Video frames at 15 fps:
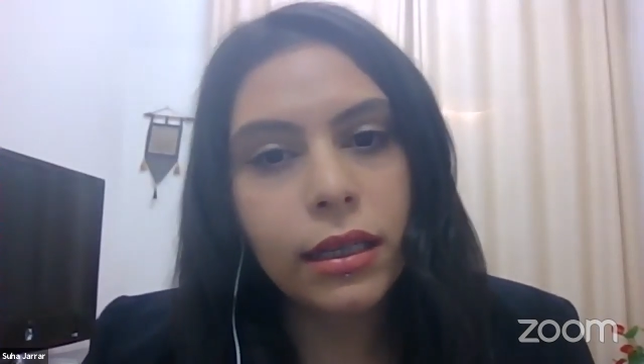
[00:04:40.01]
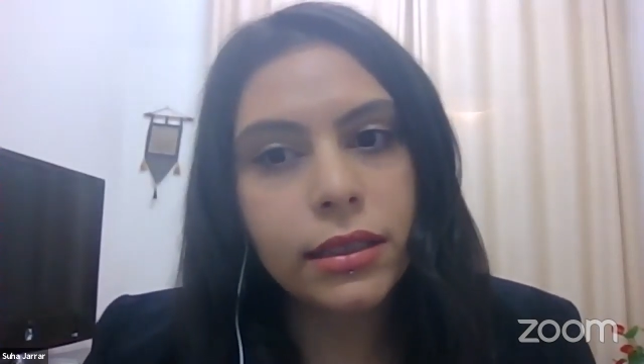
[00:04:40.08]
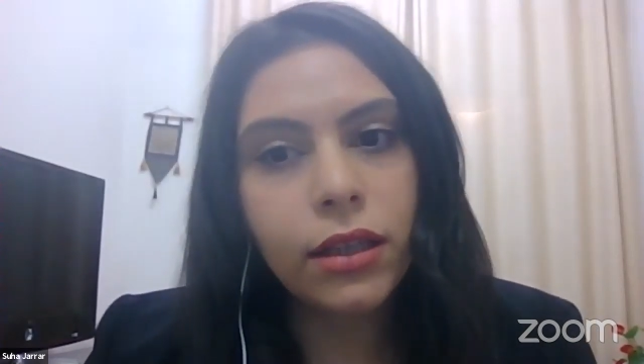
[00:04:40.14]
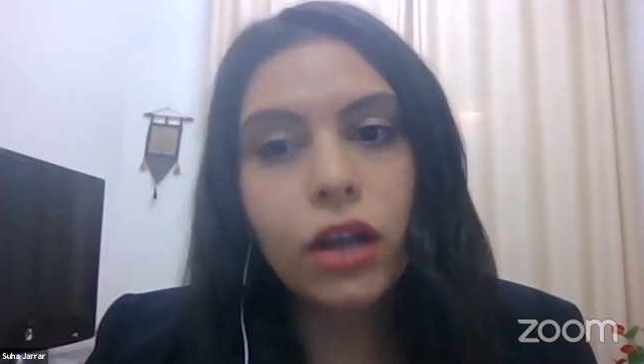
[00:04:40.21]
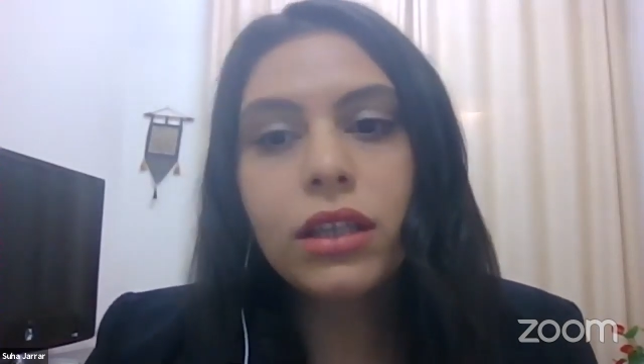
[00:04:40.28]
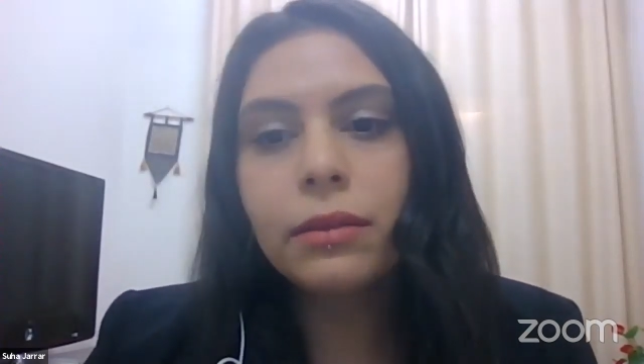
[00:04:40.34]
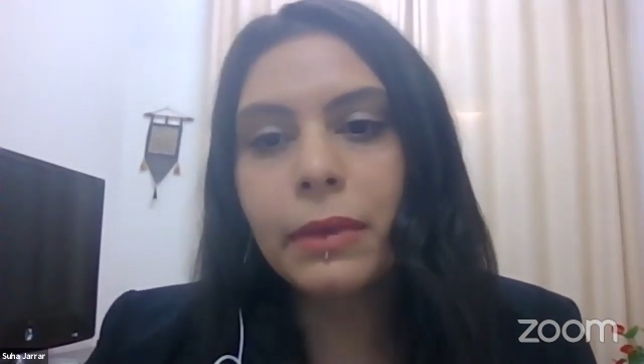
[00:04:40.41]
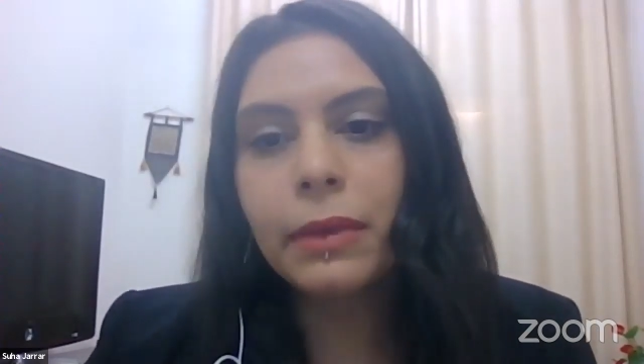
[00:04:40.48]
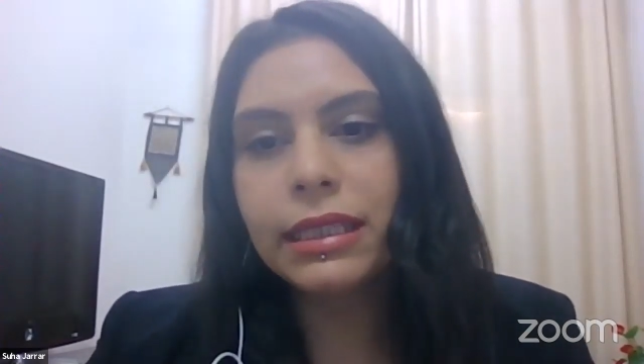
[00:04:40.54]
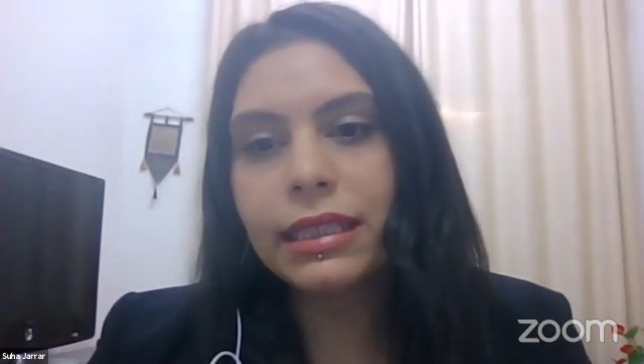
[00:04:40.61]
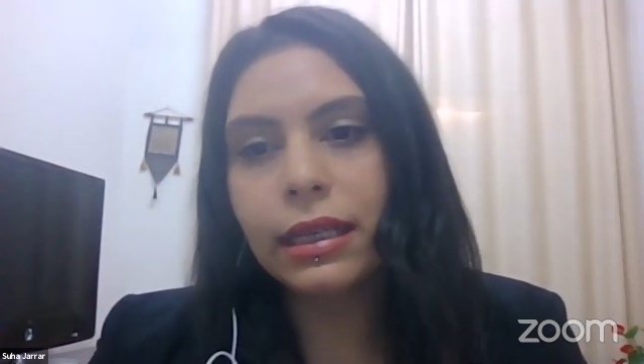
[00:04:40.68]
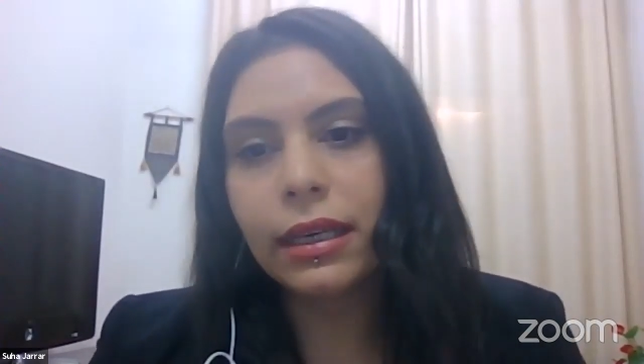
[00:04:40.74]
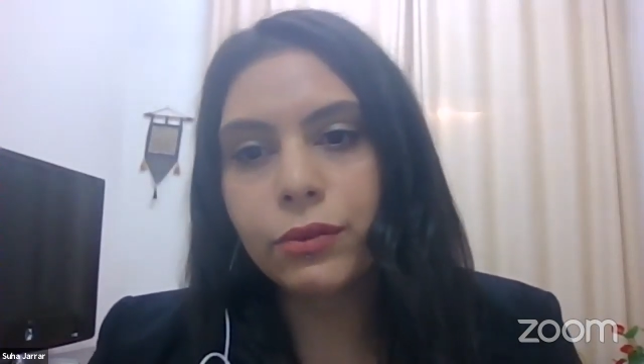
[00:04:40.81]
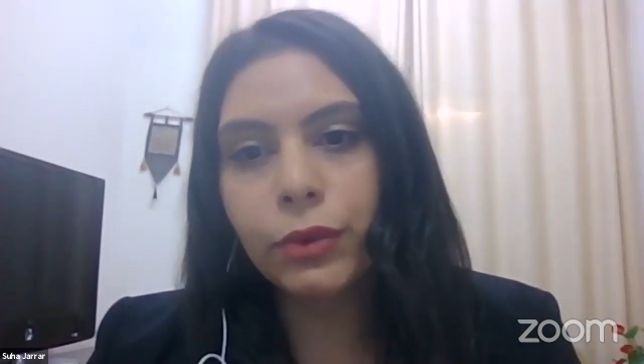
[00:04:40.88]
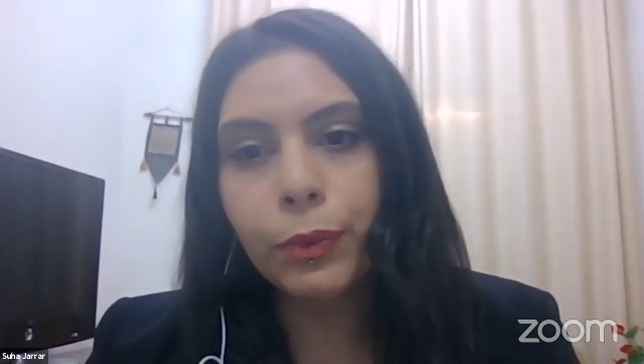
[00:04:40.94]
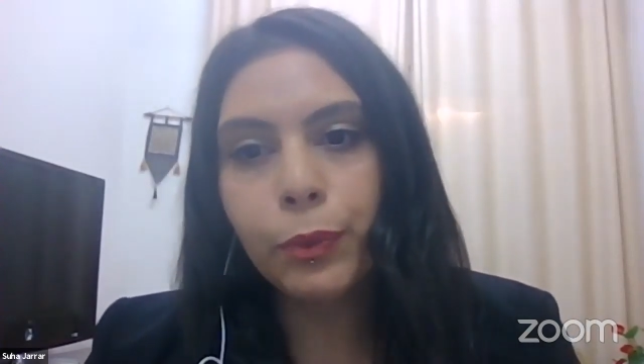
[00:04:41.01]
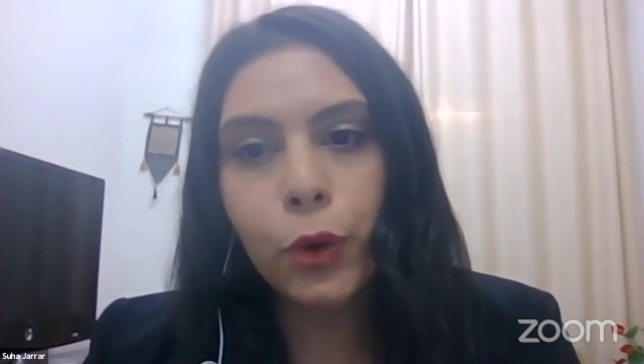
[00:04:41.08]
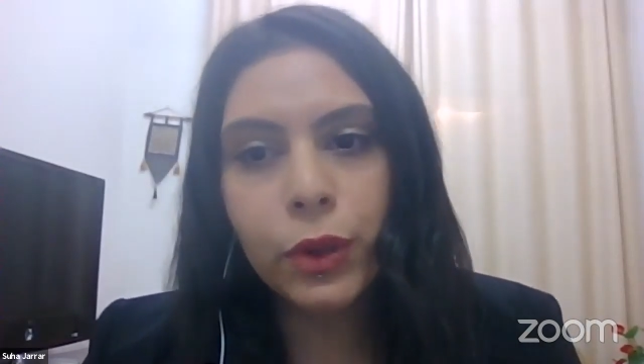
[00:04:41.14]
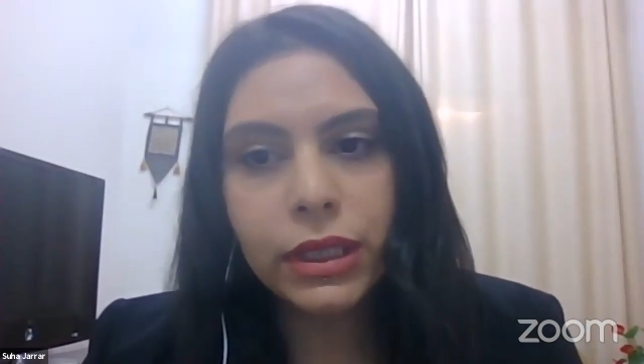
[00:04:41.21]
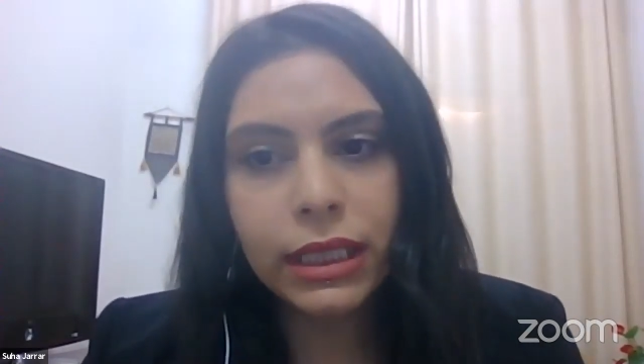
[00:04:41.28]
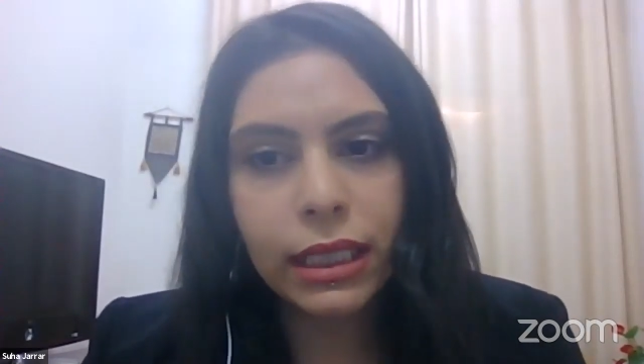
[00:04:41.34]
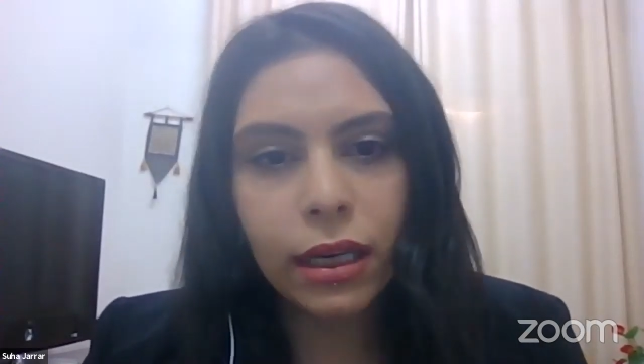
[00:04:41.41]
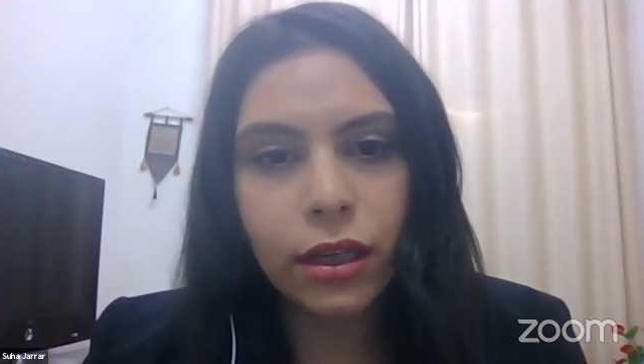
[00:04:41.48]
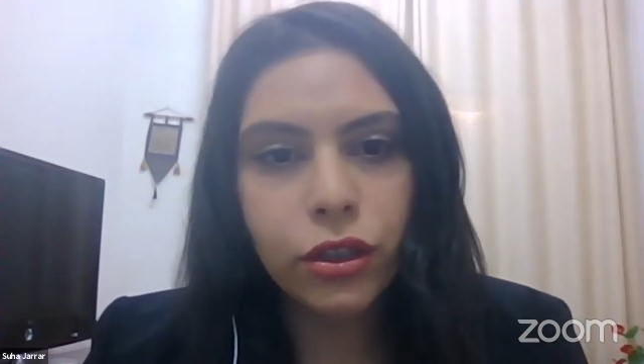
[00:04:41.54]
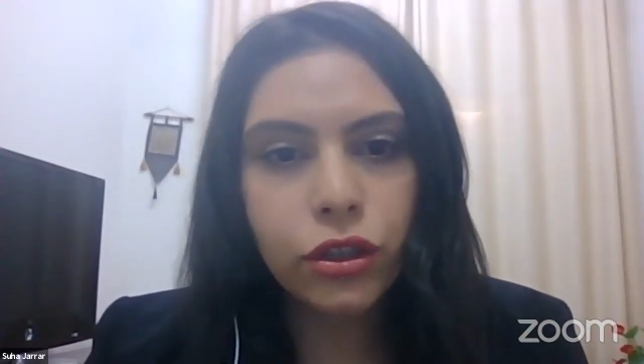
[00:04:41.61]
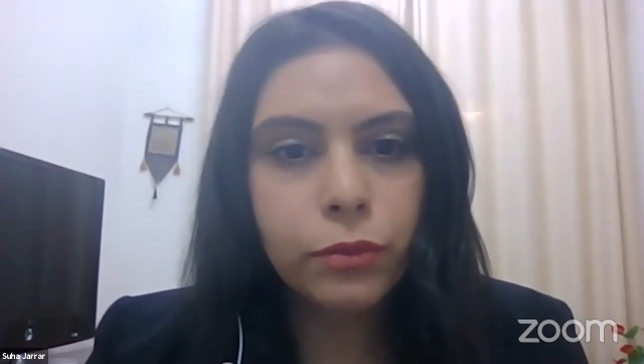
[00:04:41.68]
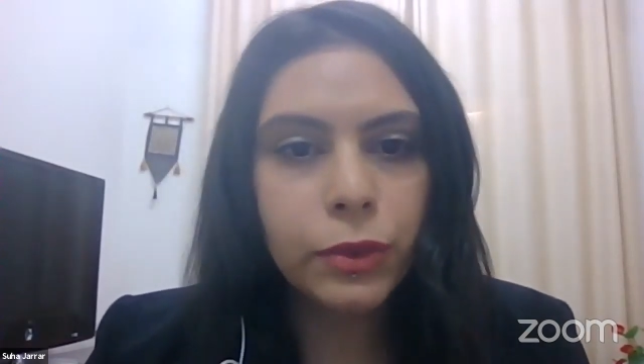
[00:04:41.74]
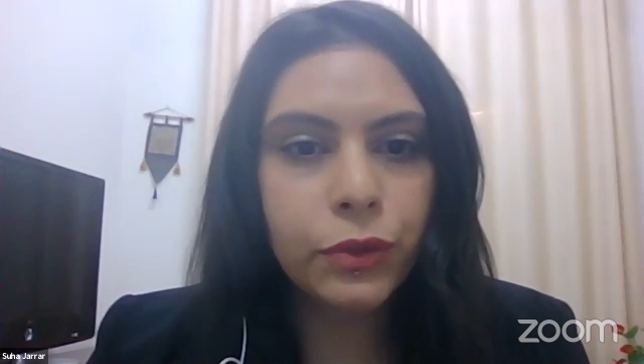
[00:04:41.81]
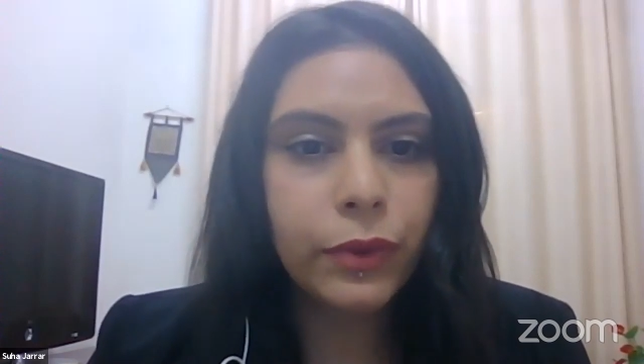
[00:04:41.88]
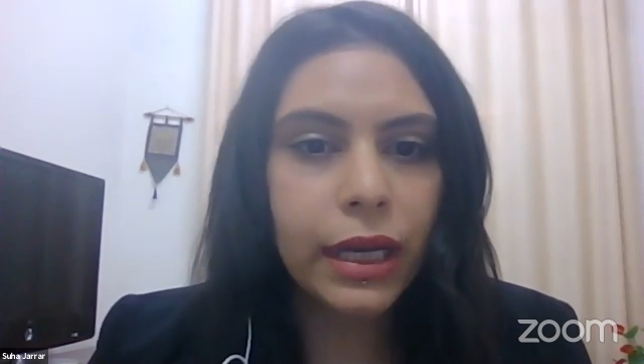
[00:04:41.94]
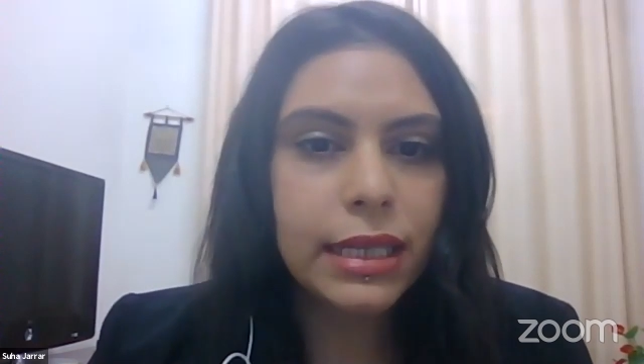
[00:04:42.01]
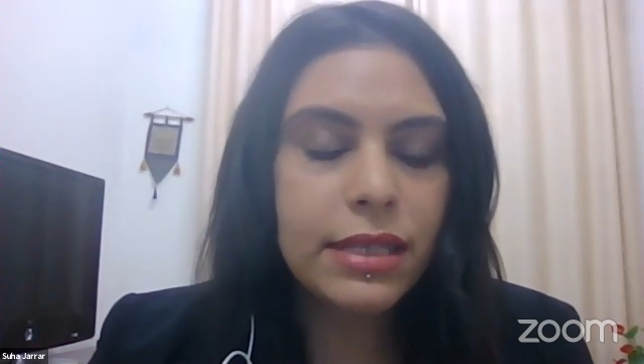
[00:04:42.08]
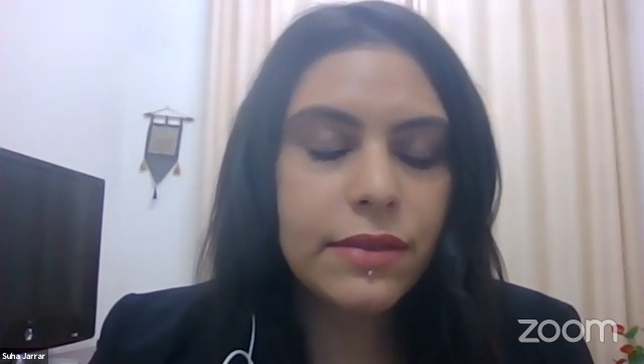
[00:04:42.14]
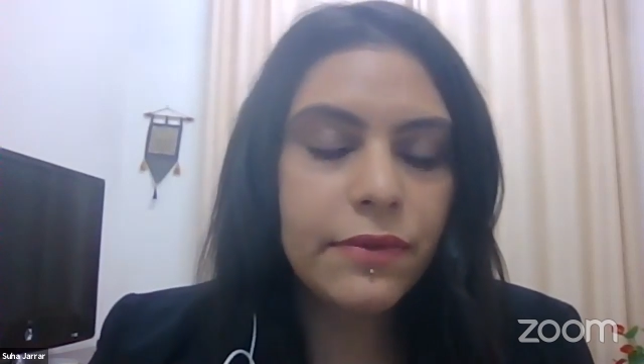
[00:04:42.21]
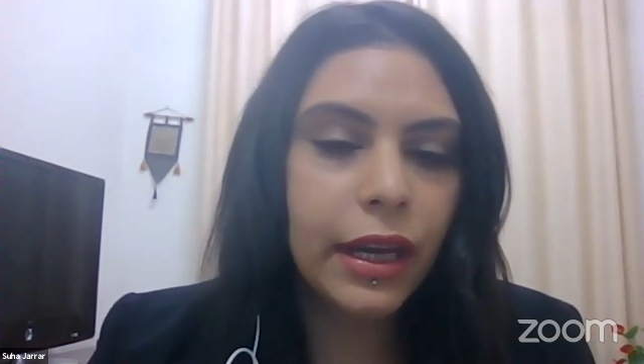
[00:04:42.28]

documenting and reporting on human rights